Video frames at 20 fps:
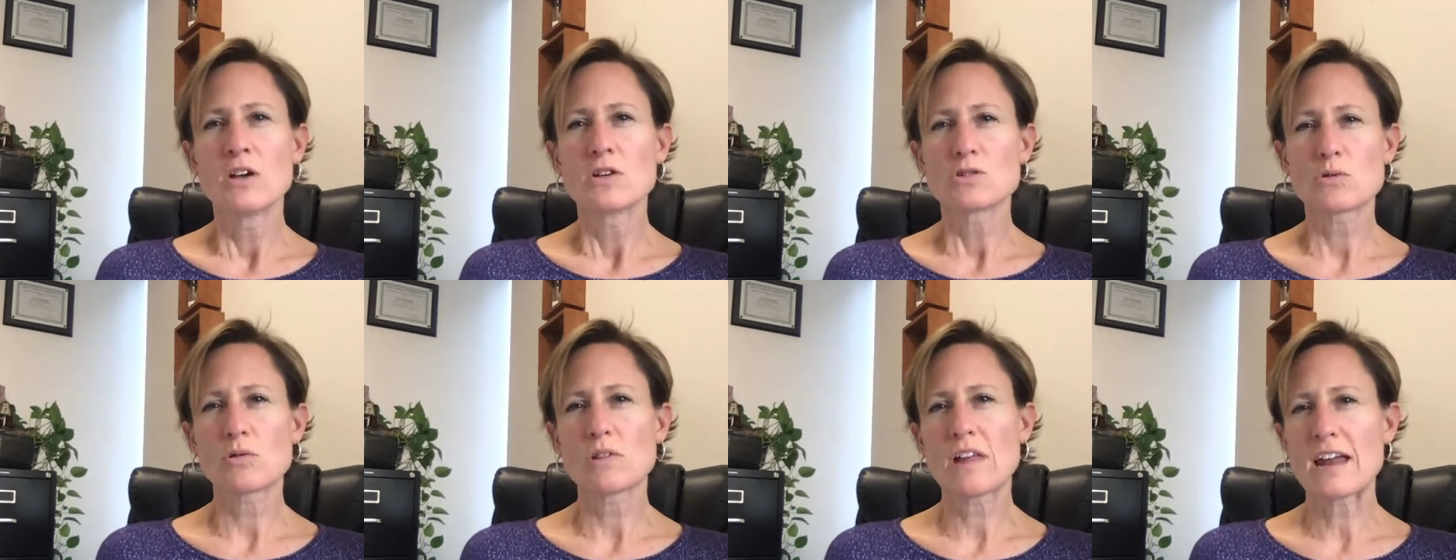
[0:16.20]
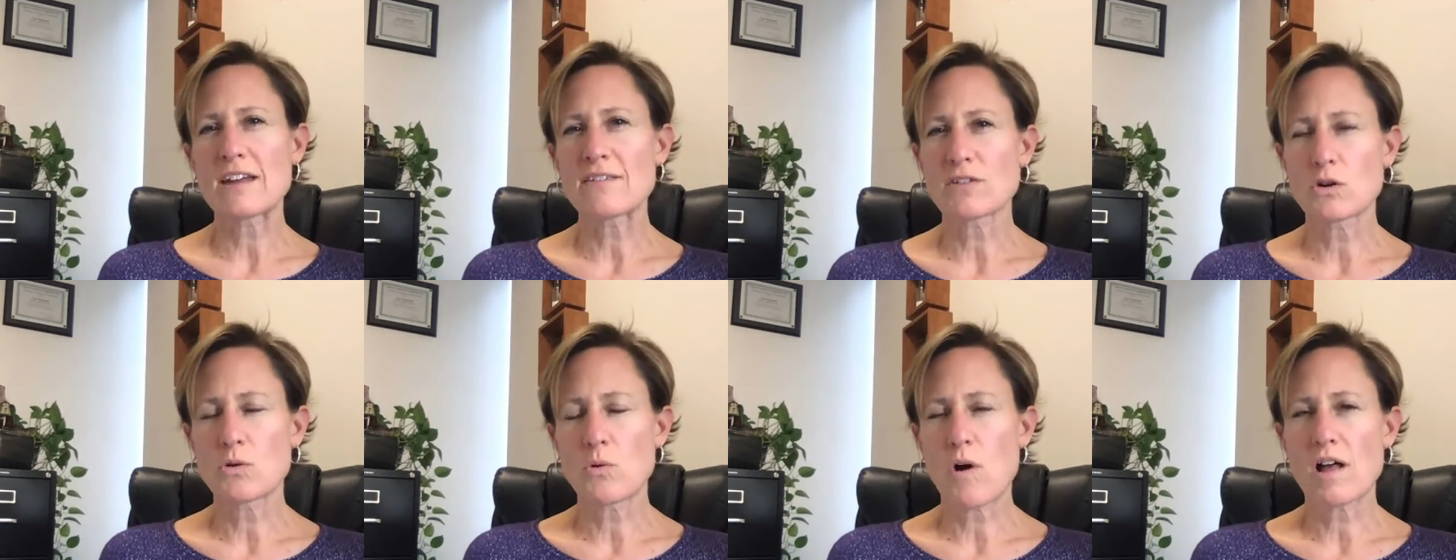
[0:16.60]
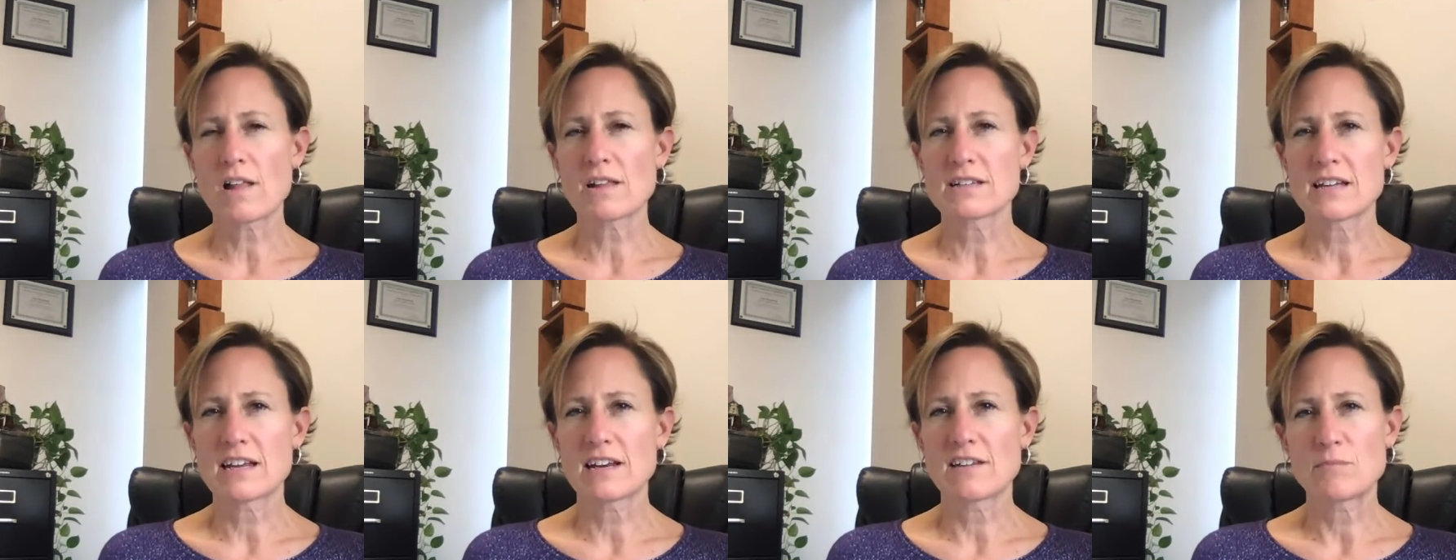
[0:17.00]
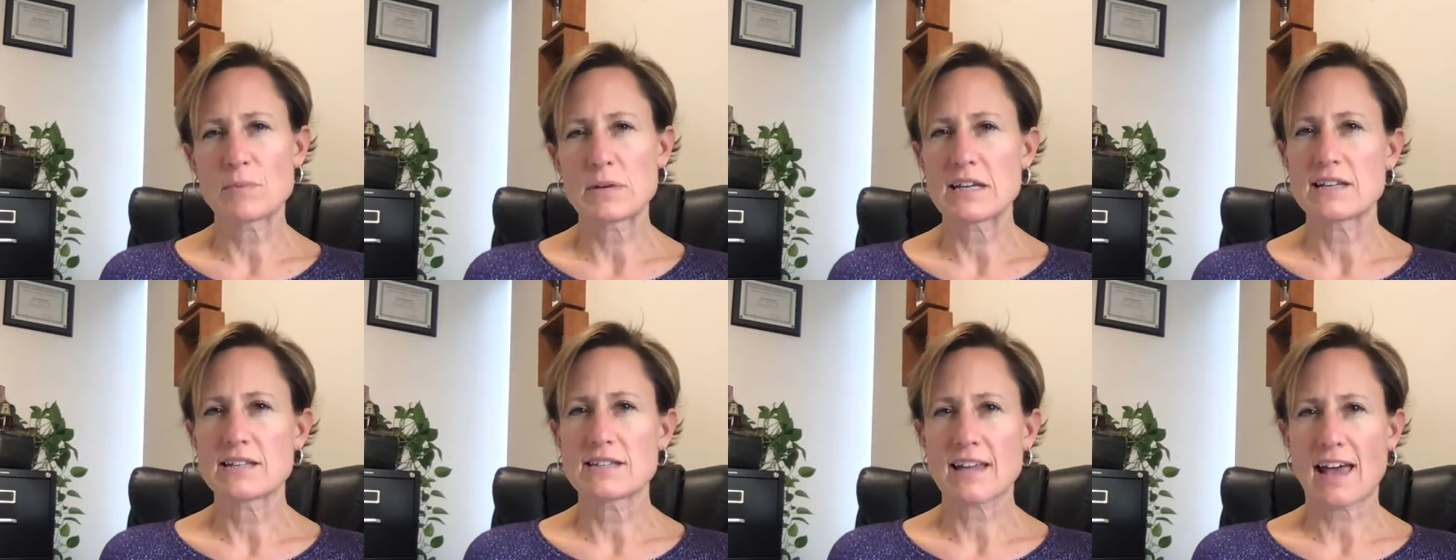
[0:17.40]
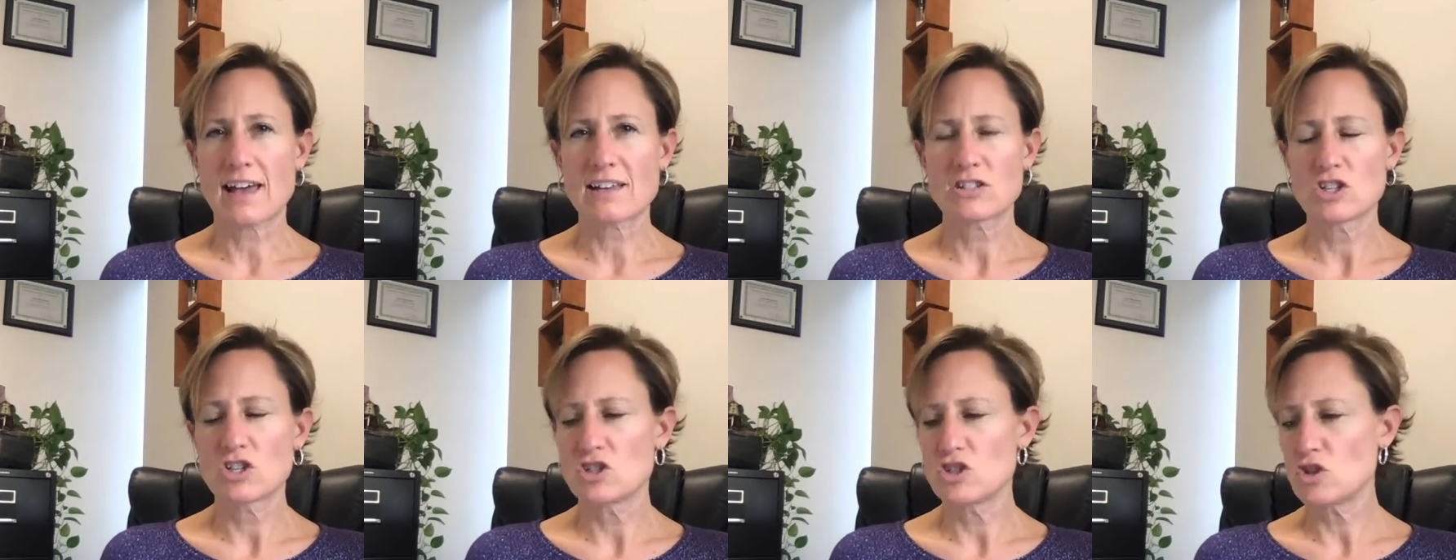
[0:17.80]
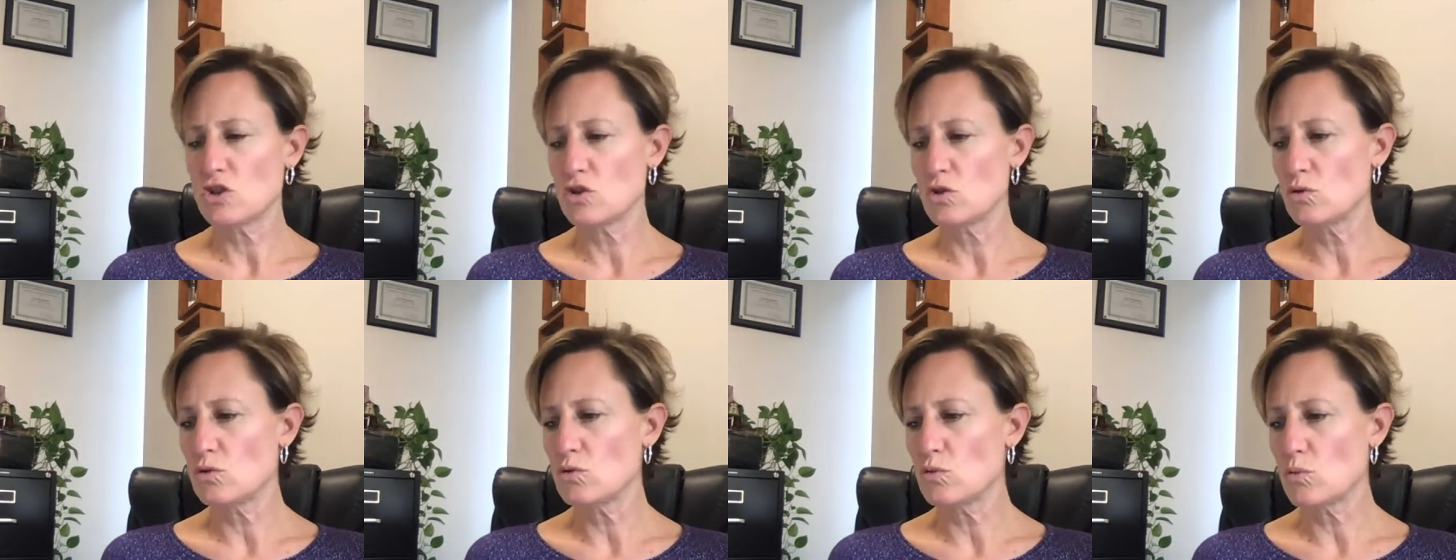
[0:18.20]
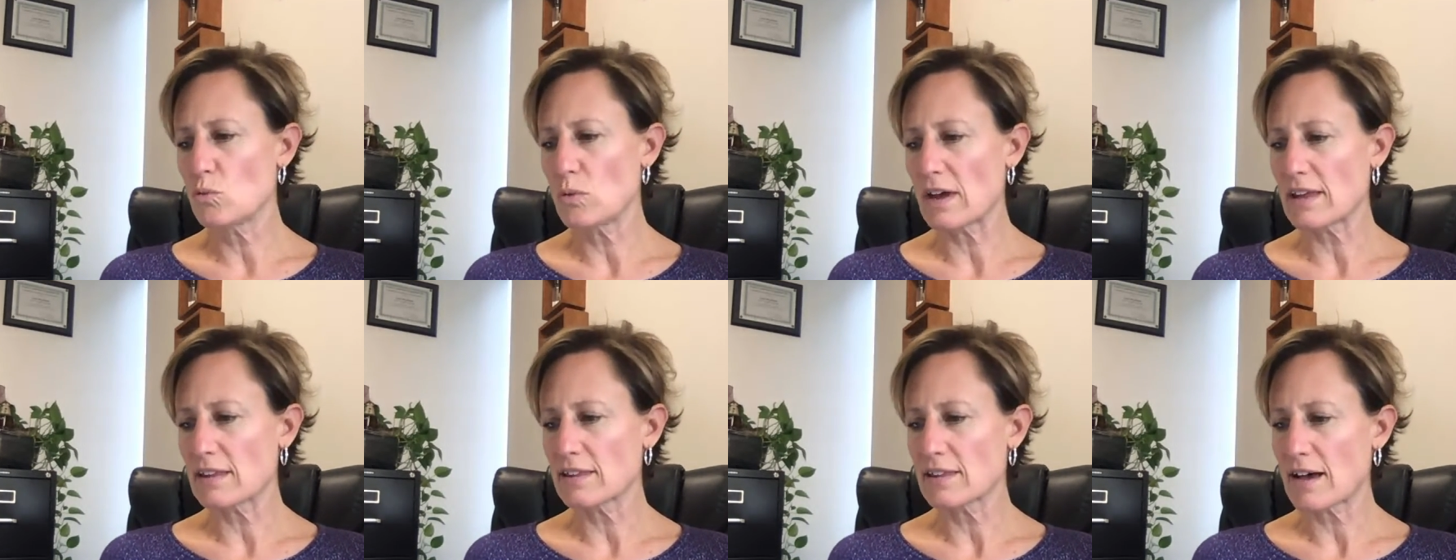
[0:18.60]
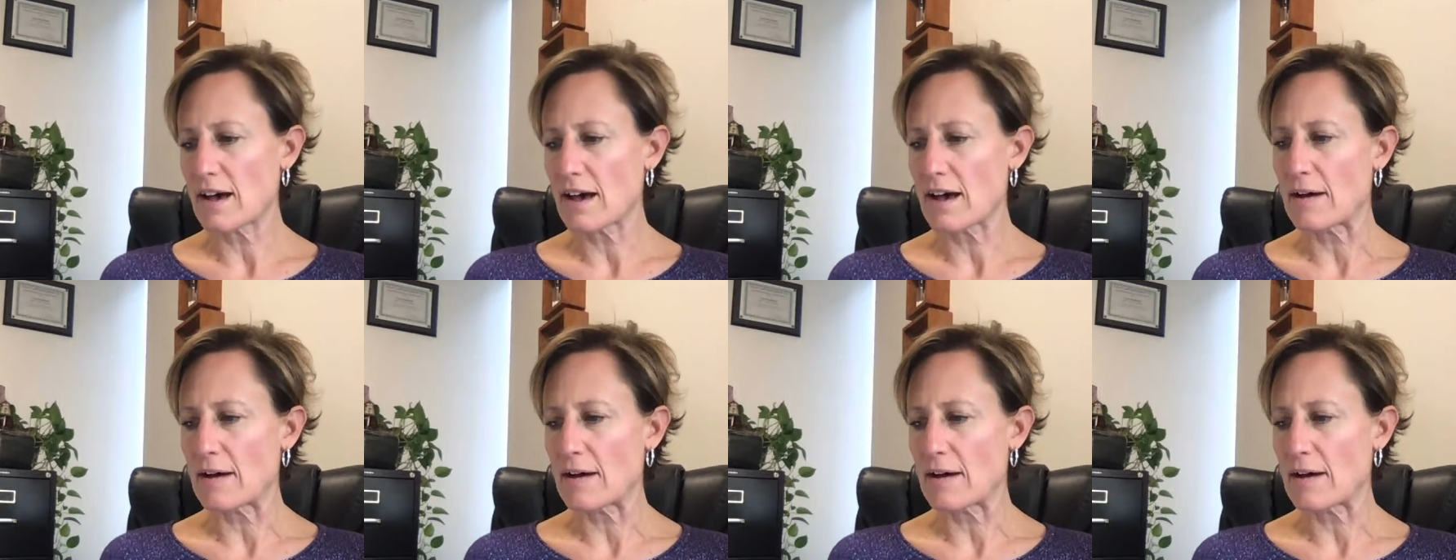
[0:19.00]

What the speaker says: So a lot of the qualitative piece has to do with